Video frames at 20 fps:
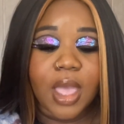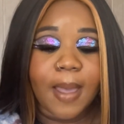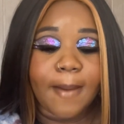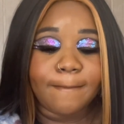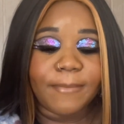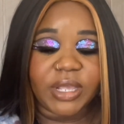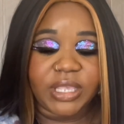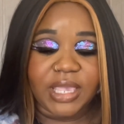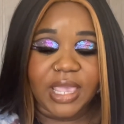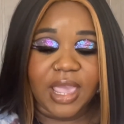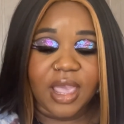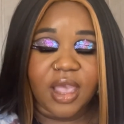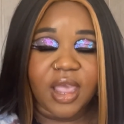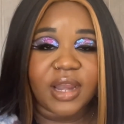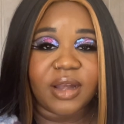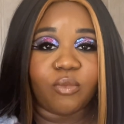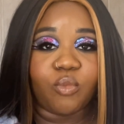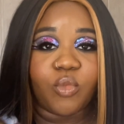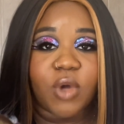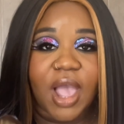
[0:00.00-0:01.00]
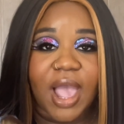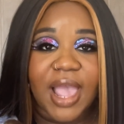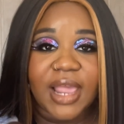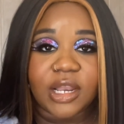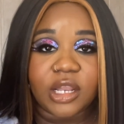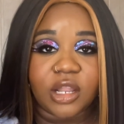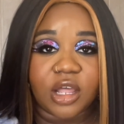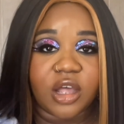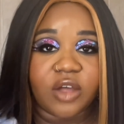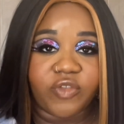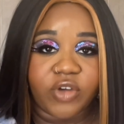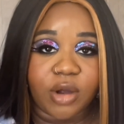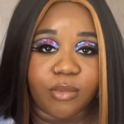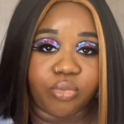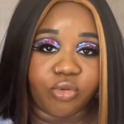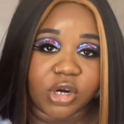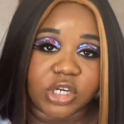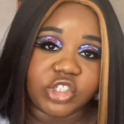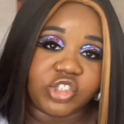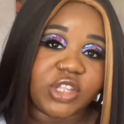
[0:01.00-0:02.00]
But yeah, and I love a
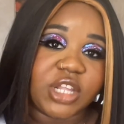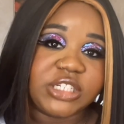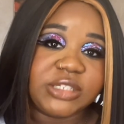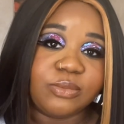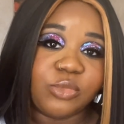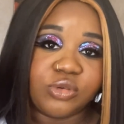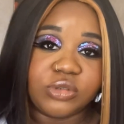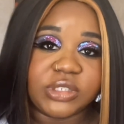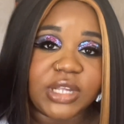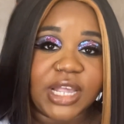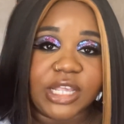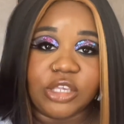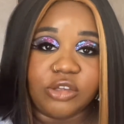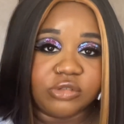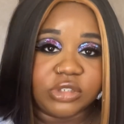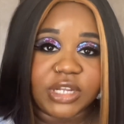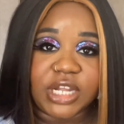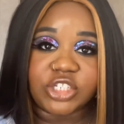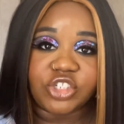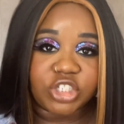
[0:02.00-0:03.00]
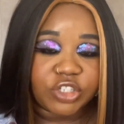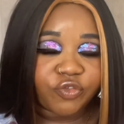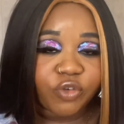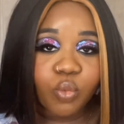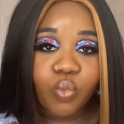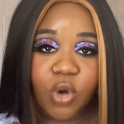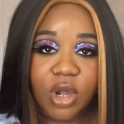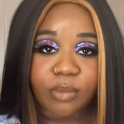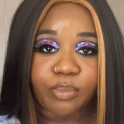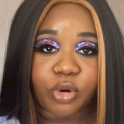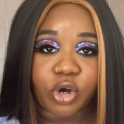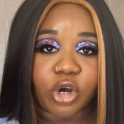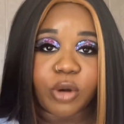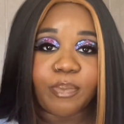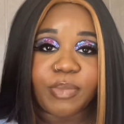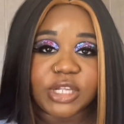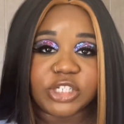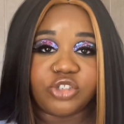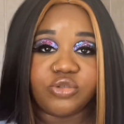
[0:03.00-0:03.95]
brush that's multi-use, not just for one purpose.